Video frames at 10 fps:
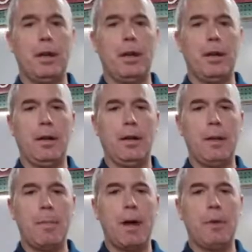
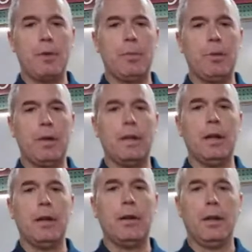the amount you put
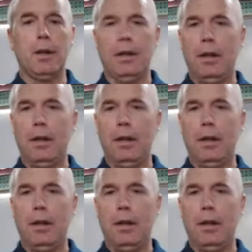in there,